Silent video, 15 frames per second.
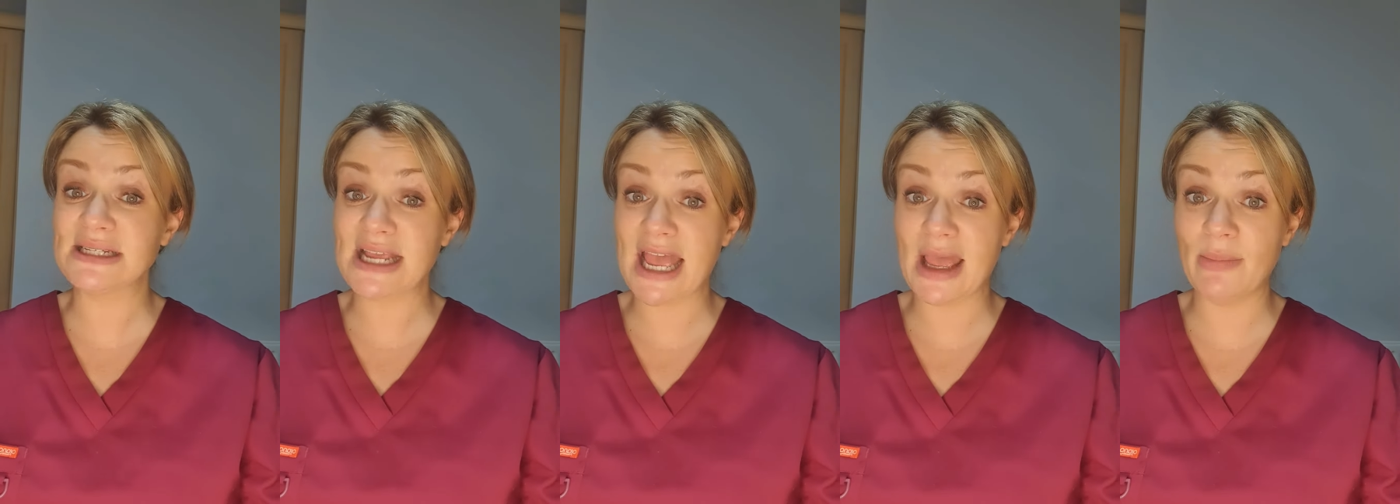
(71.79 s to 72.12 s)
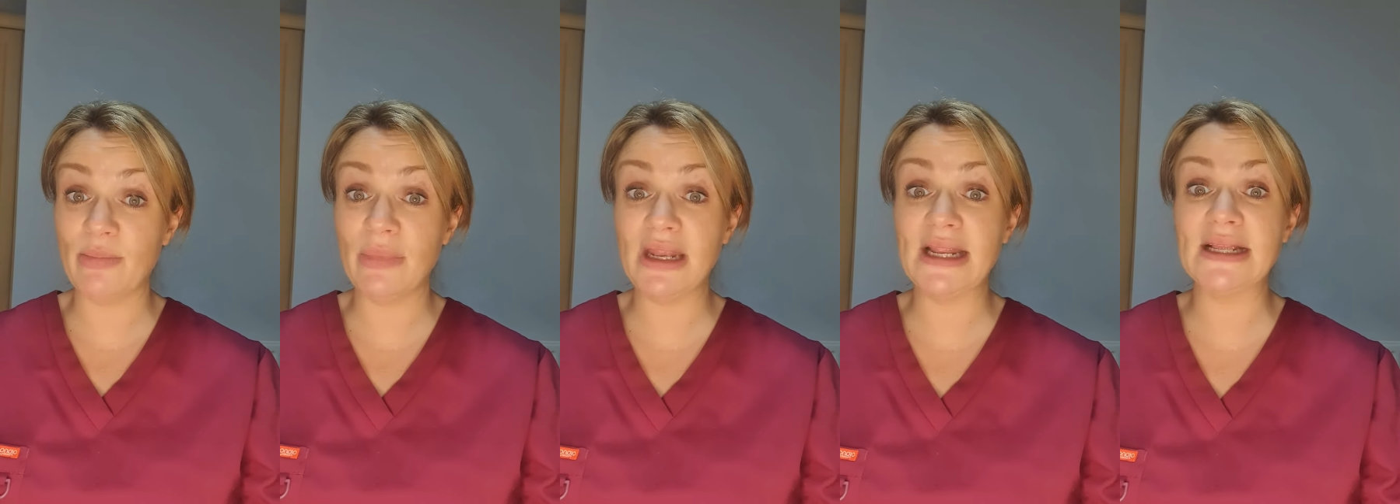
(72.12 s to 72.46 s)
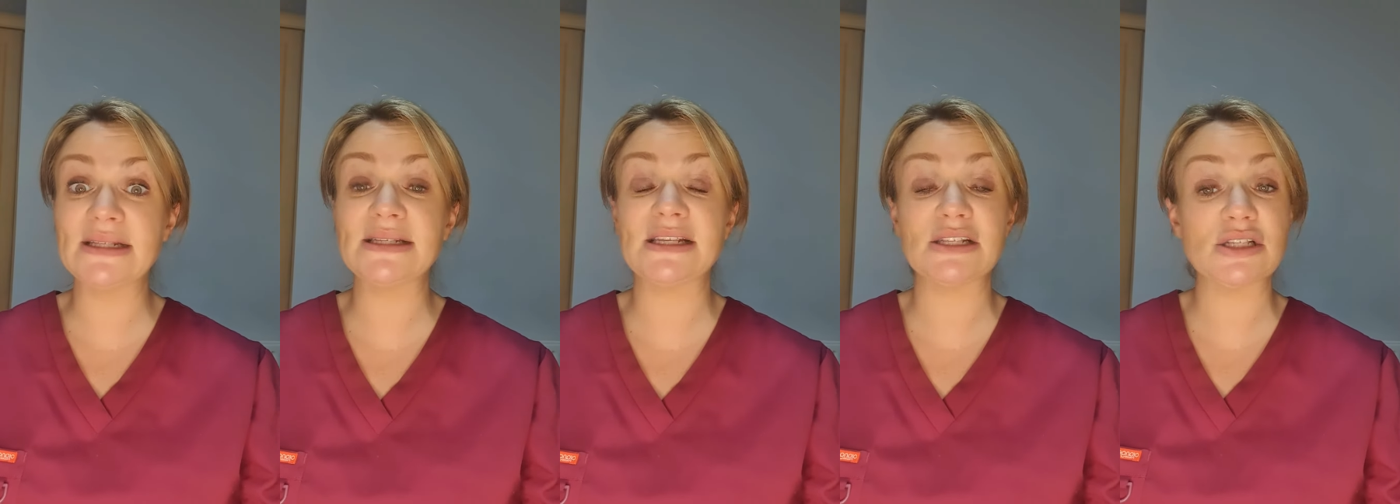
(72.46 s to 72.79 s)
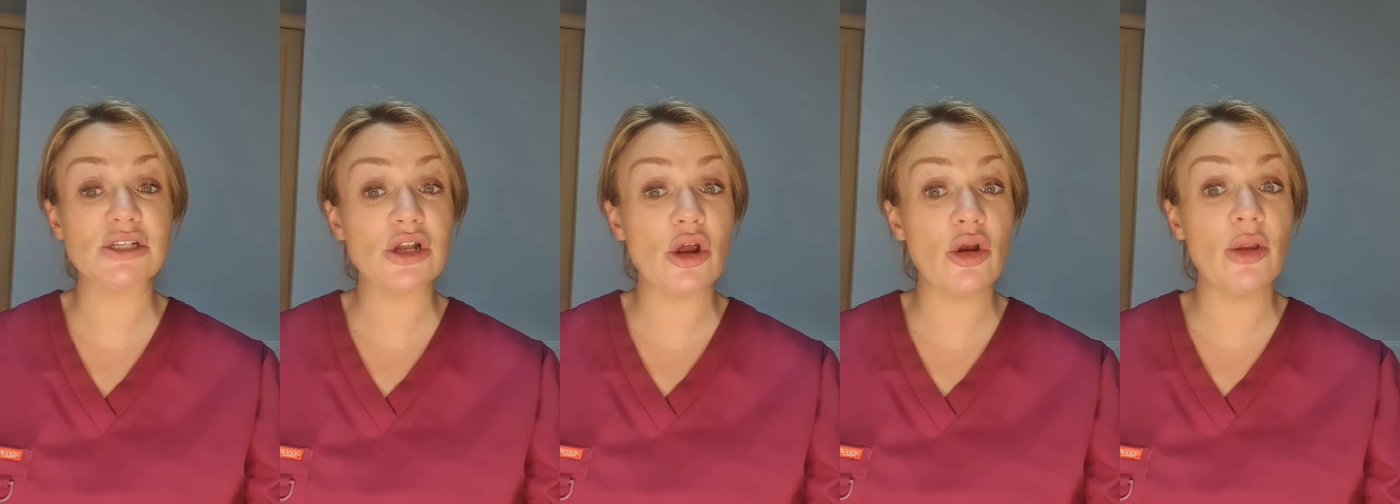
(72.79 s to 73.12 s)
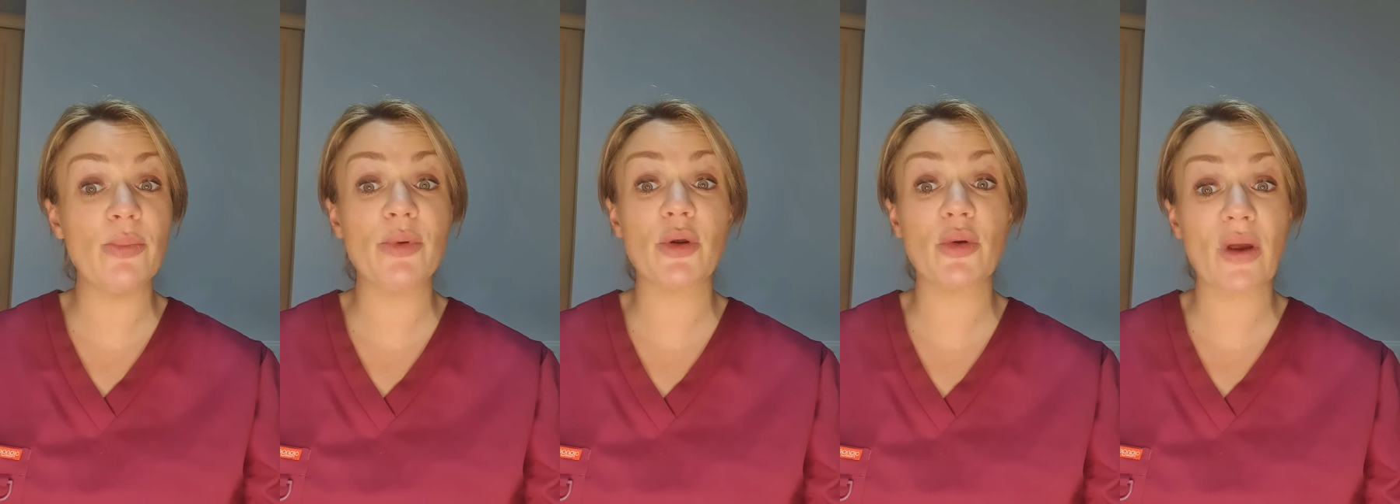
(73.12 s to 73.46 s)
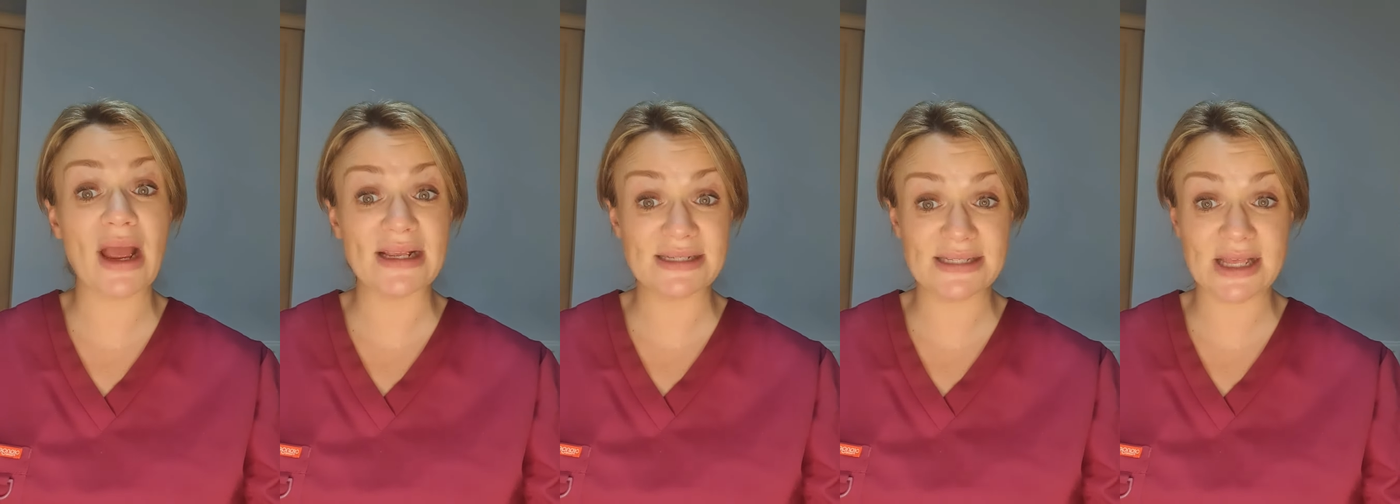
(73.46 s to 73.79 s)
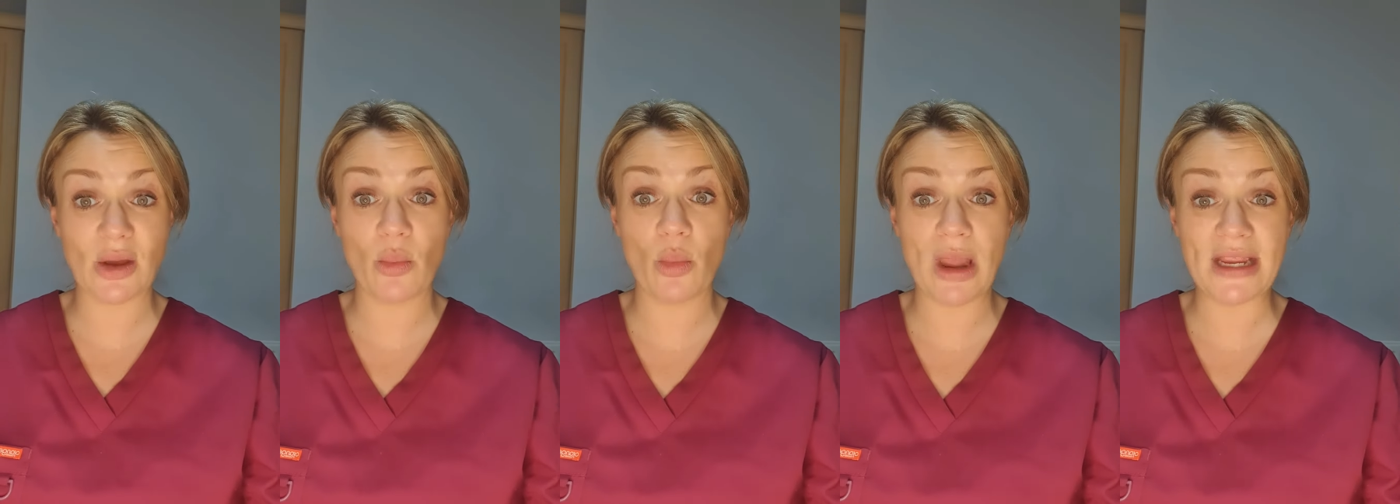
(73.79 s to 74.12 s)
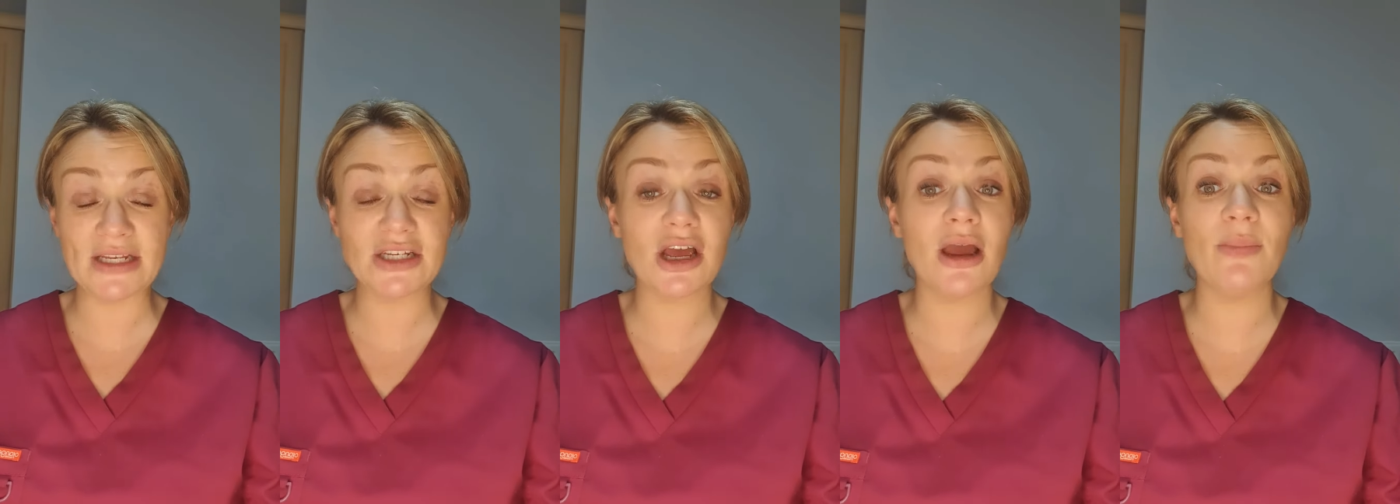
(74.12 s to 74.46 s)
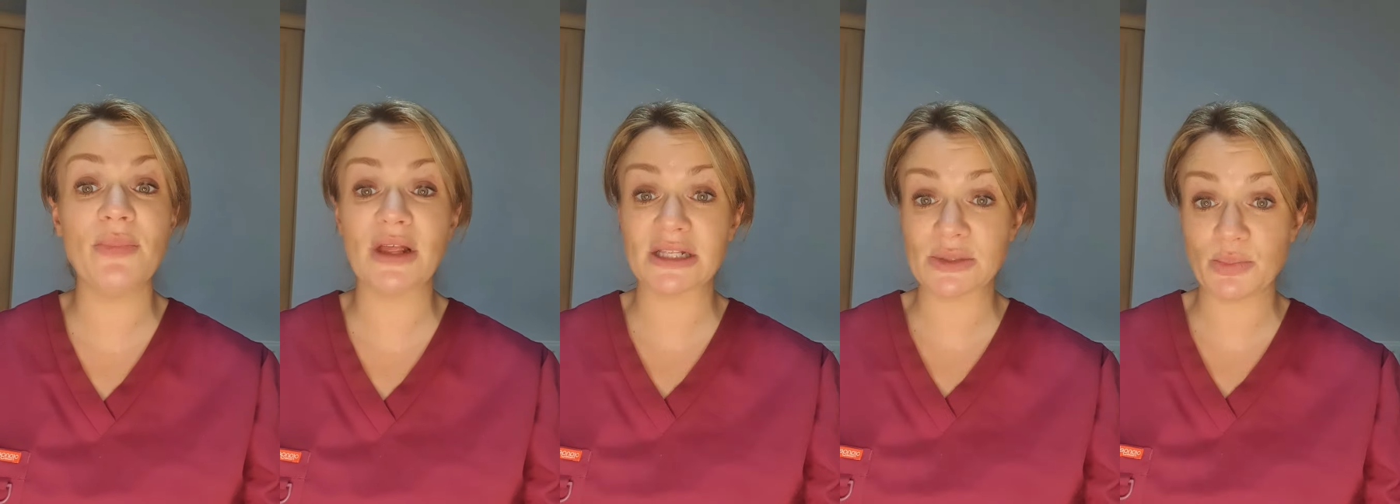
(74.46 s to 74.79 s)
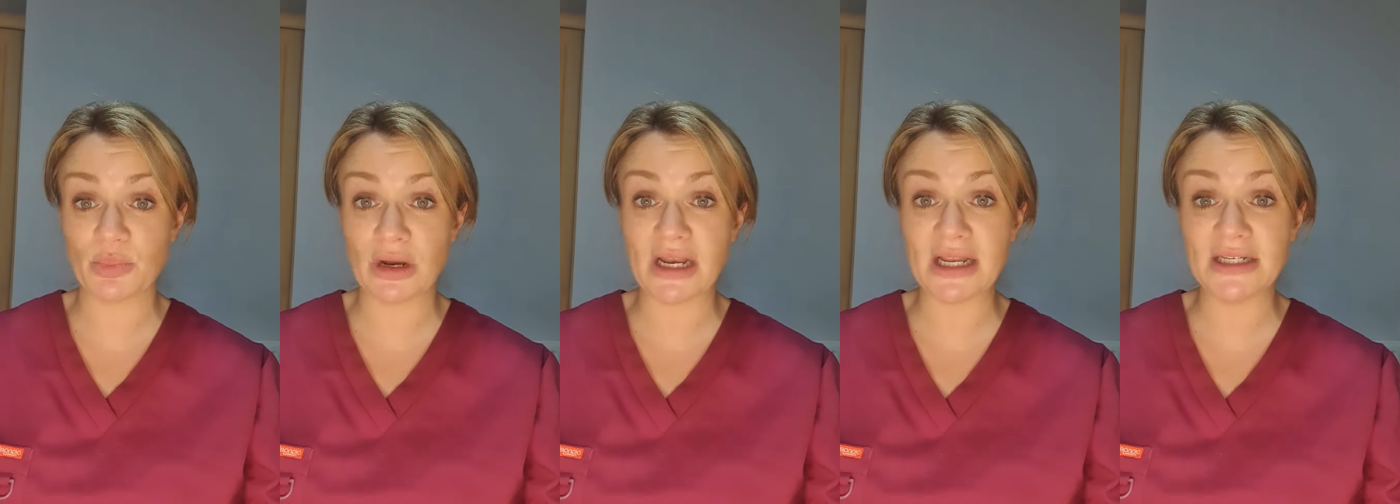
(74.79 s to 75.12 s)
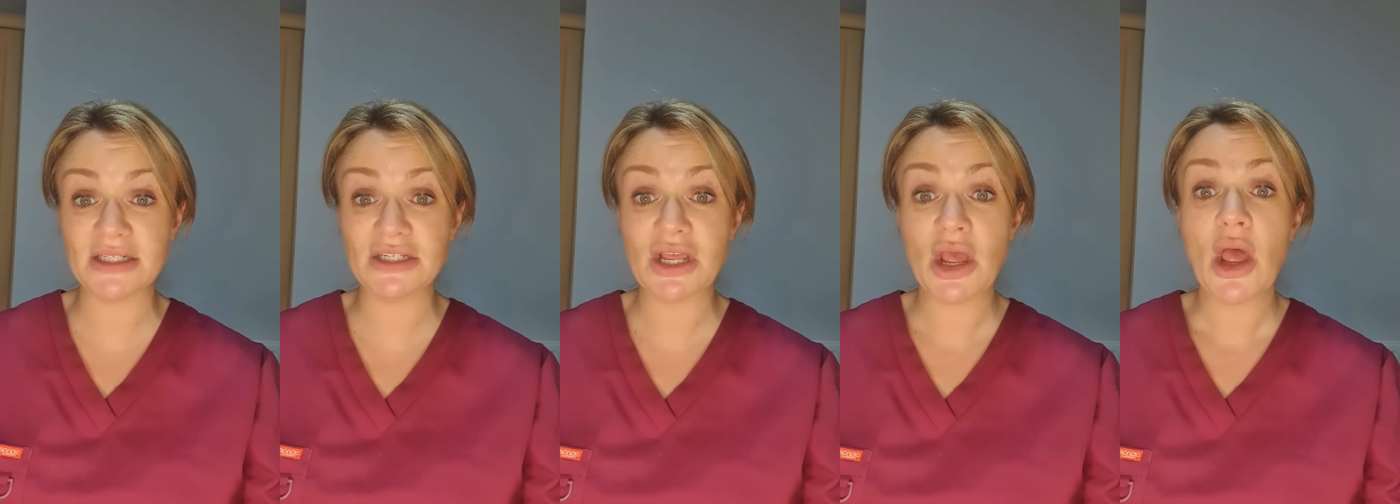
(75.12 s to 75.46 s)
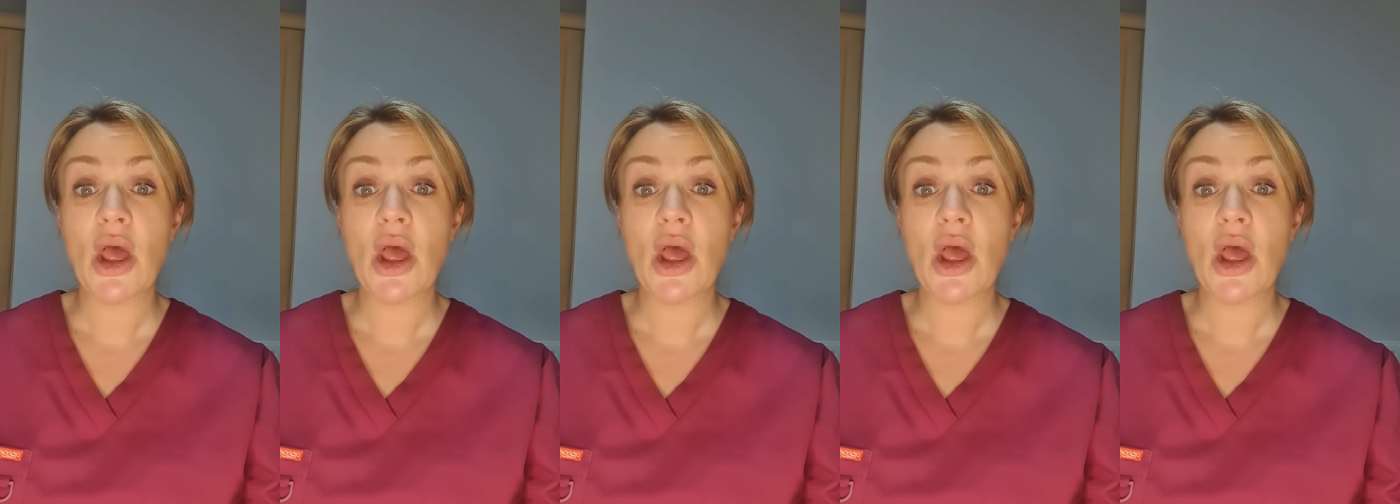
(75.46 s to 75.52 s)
10 minutes and slowly progress that wait time, that's brilliant.